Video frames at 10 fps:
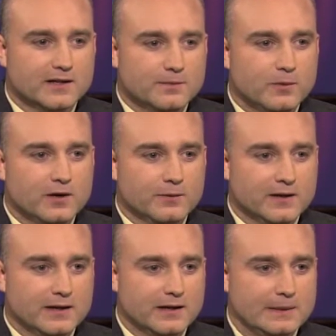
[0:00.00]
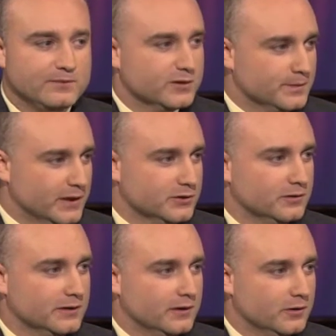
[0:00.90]
in the morning when you get up for
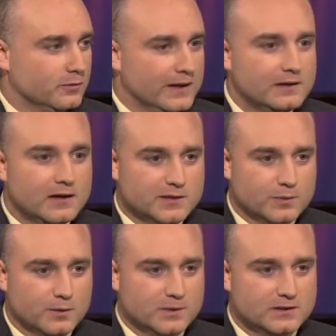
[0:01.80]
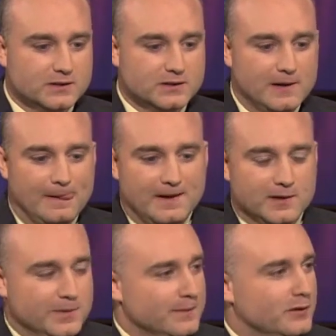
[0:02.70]
special, weight loss purposes. And
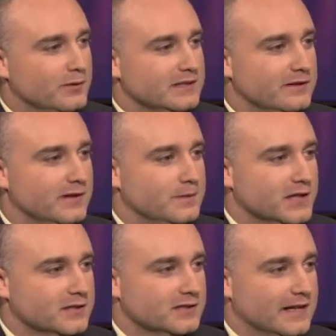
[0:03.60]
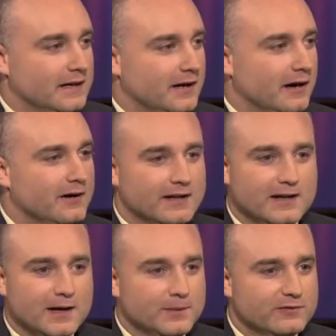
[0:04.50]
the people always give an objection is, I already
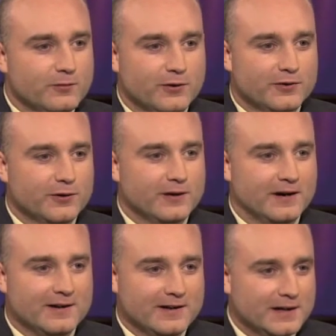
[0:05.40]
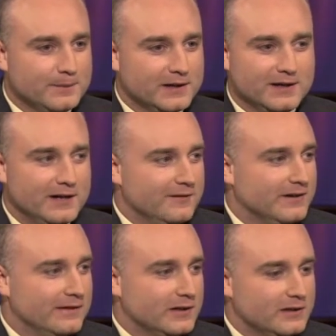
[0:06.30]
get up at 4:30. I already get up at 5